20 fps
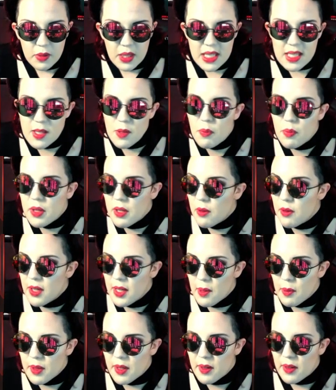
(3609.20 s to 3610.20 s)
But that's the
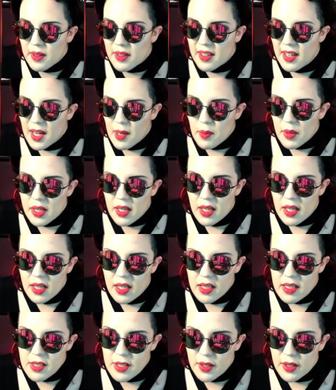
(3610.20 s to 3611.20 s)
beauty about
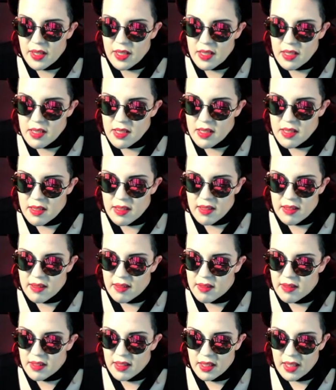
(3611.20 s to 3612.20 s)
Comic-Con, is you can just,
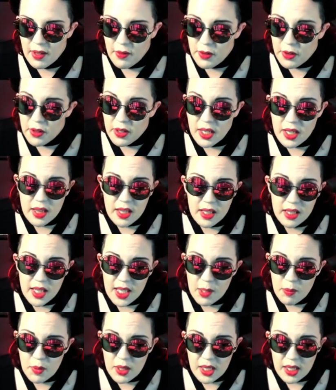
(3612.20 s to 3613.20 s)
if you're
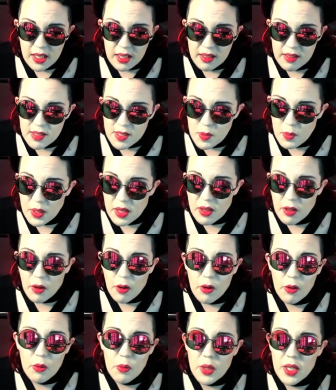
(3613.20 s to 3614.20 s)
anything like me, spend
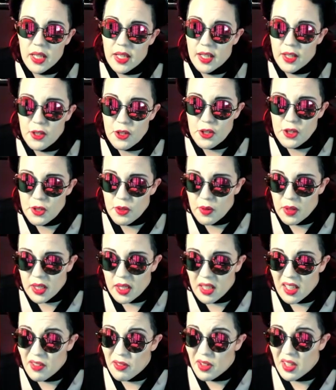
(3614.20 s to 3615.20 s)
the whole weekend
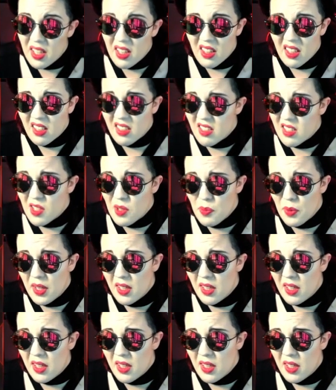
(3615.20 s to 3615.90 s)
shooting. If anything,